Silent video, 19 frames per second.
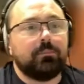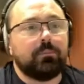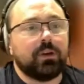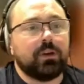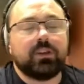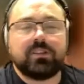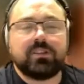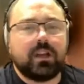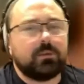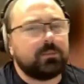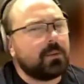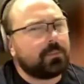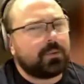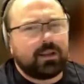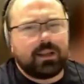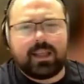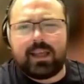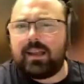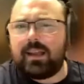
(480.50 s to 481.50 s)
because there'll be
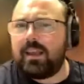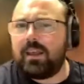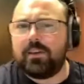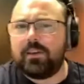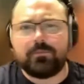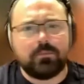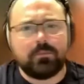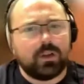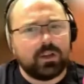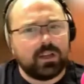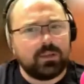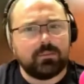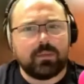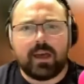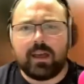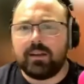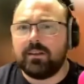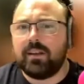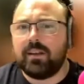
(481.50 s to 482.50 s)
plenty of money
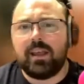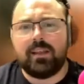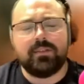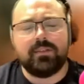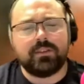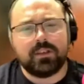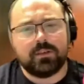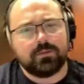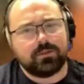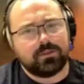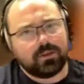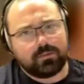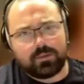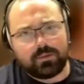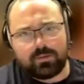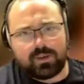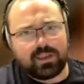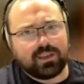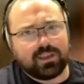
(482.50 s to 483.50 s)
men in the
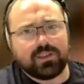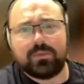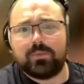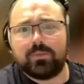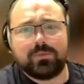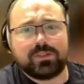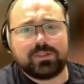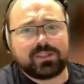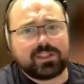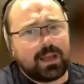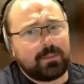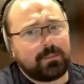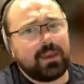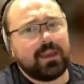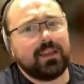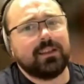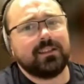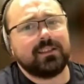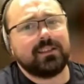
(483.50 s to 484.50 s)
WWE that will step
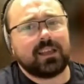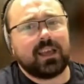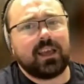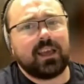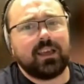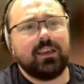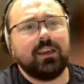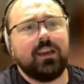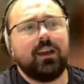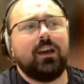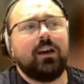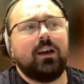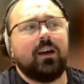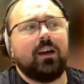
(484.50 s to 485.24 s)
in and say,